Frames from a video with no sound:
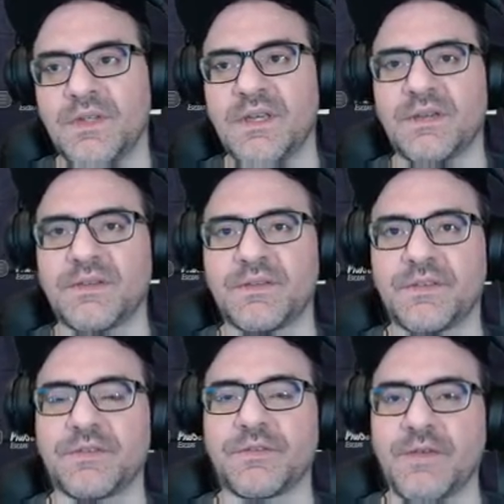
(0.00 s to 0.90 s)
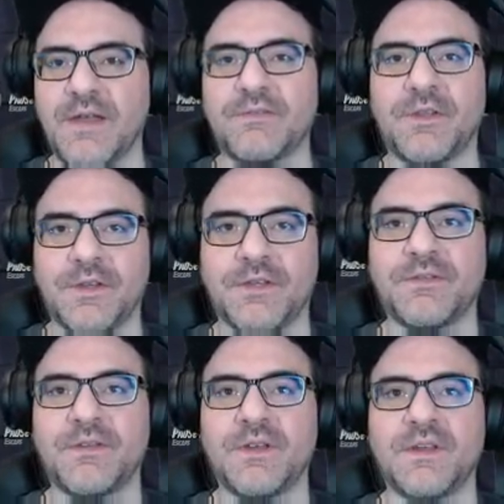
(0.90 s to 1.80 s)
Yeah, just survive long
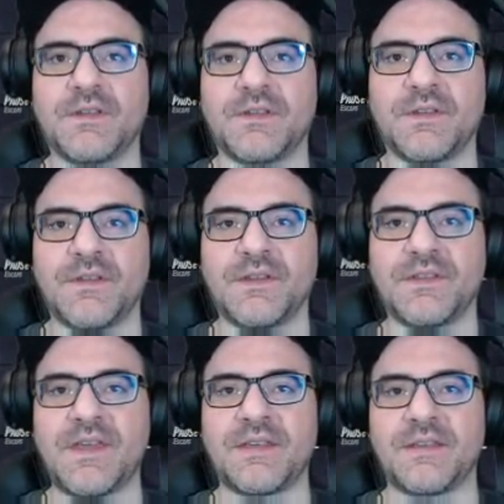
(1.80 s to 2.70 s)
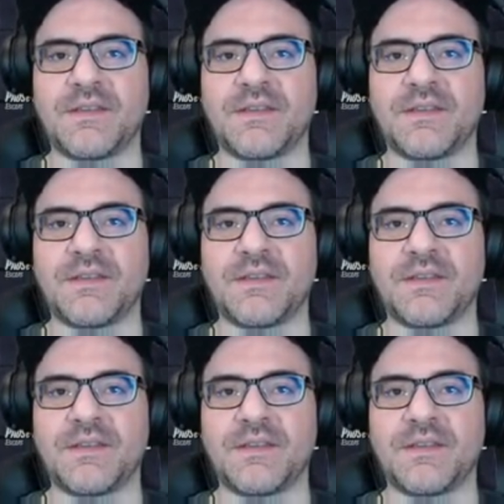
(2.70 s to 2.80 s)
enough. Is that?